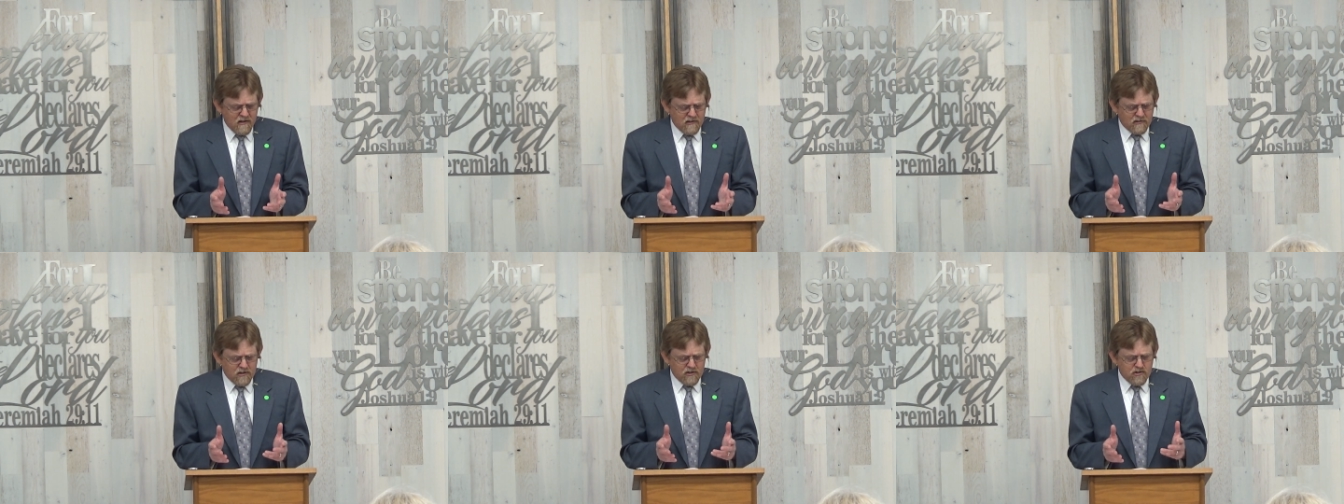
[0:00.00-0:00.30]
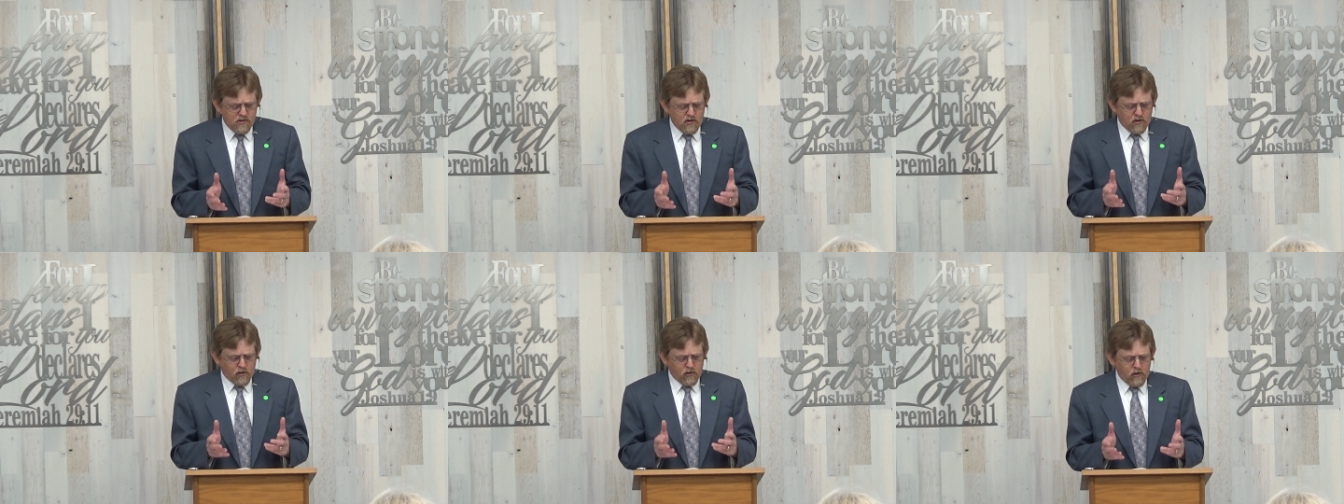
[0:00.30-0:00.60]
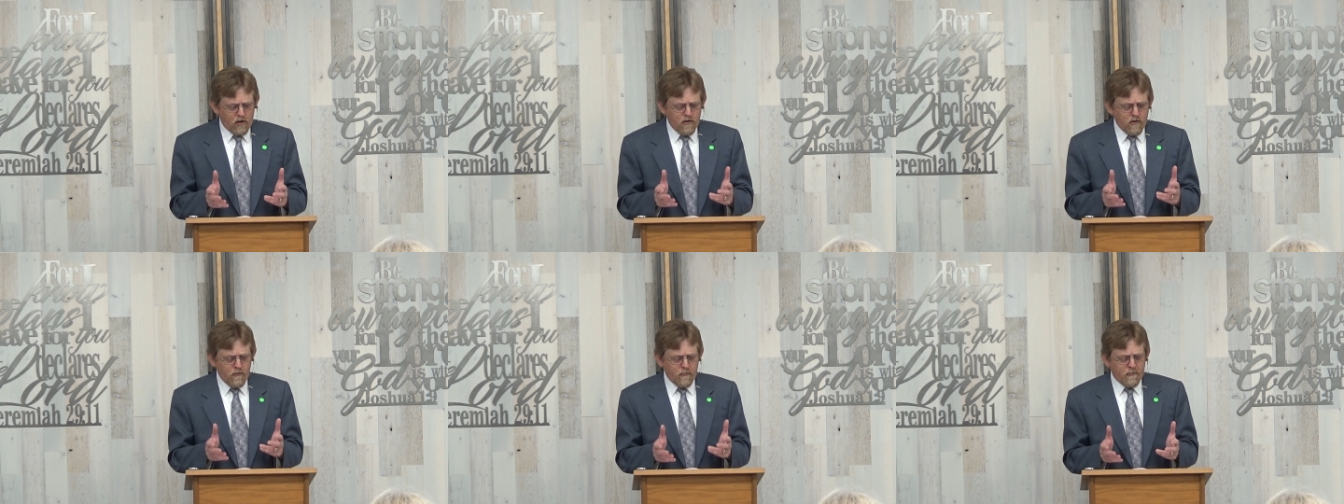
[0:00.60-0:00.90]
Did you
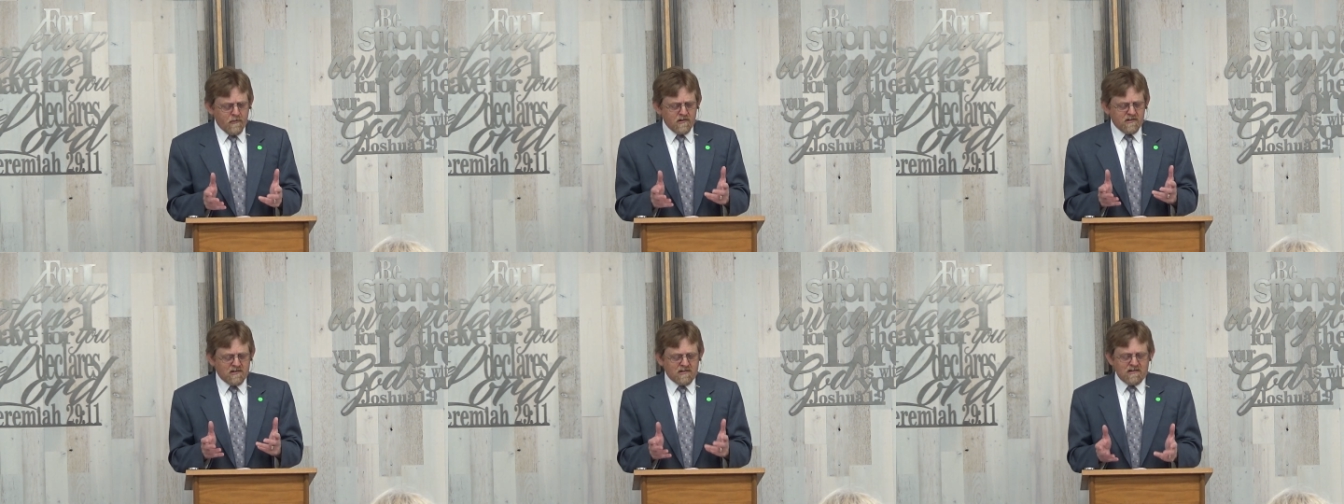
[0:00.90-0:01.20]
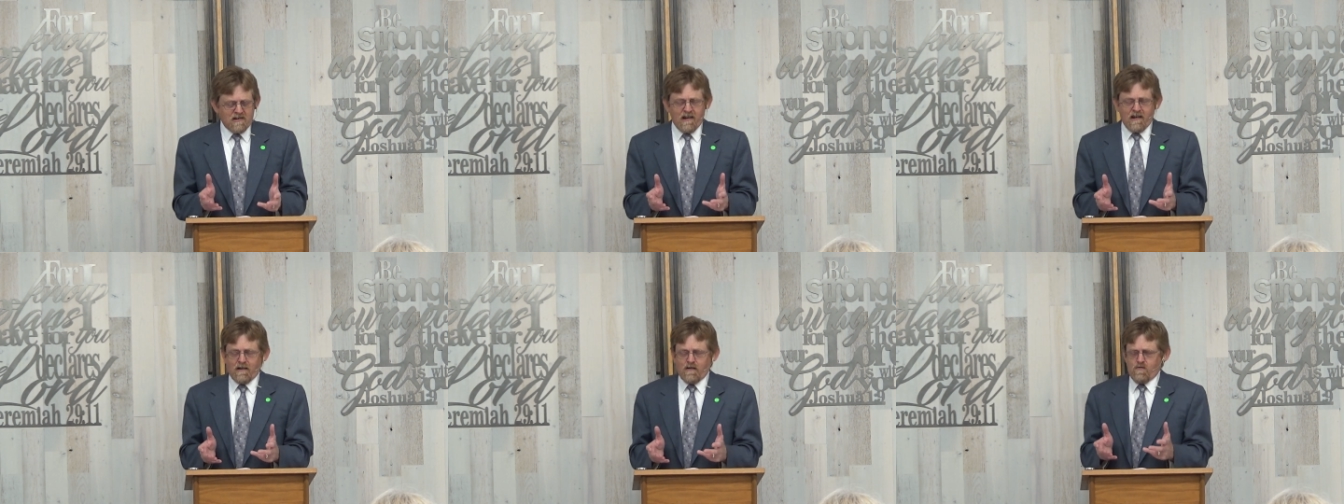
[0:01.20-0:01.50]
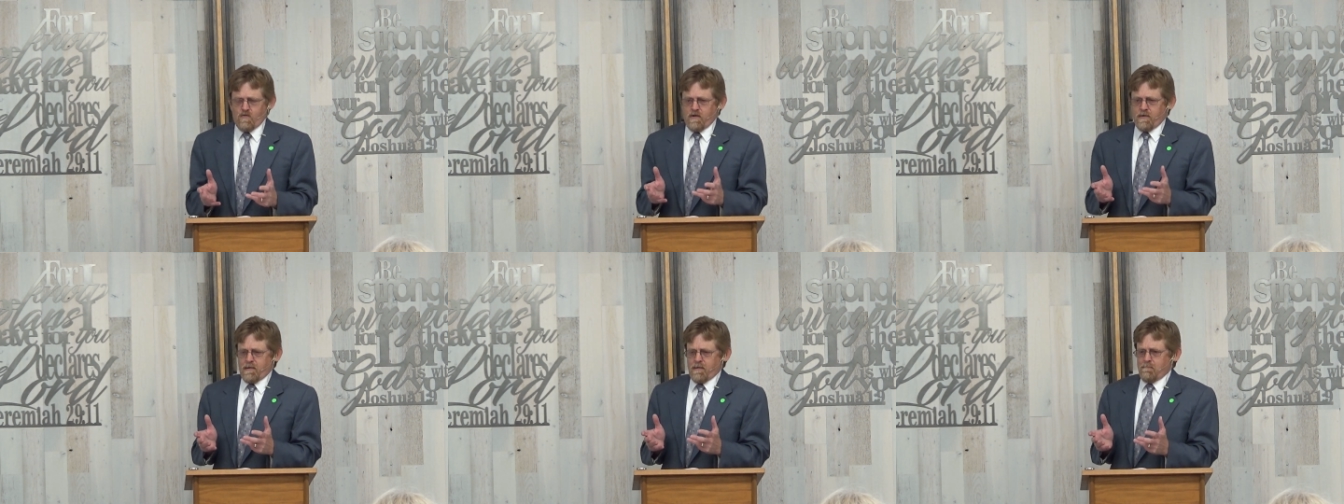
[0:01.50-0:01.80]
clothe his
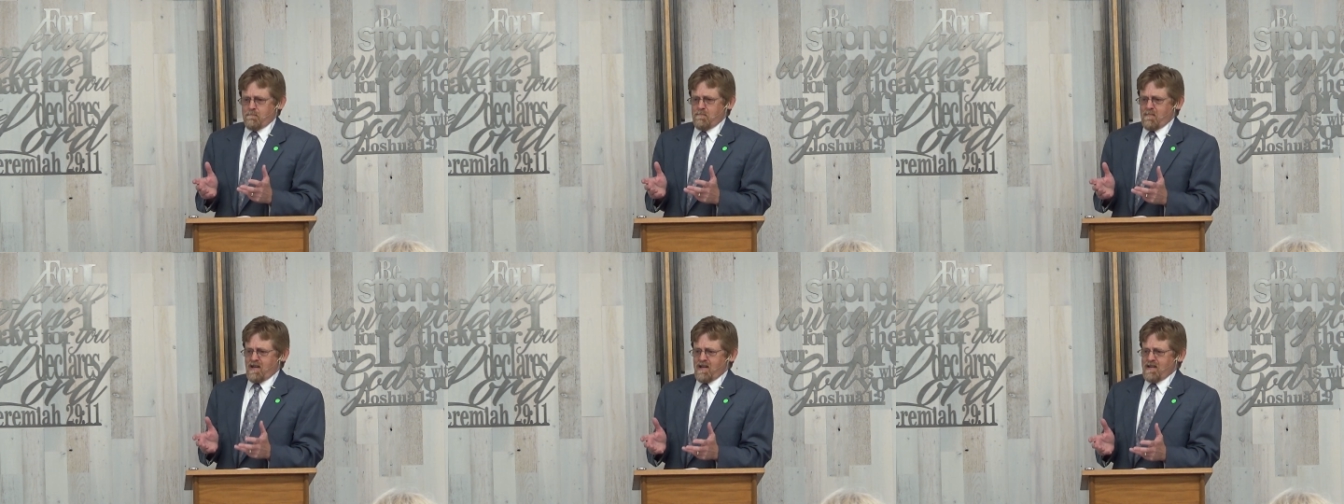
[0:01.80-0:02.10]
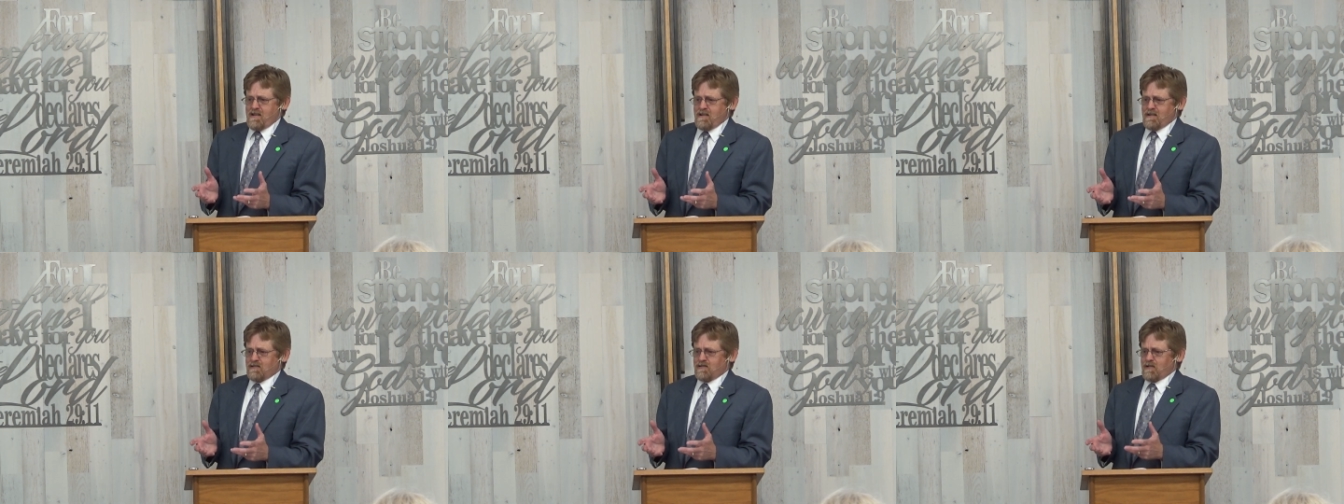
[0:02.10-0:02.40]
neck with a mane?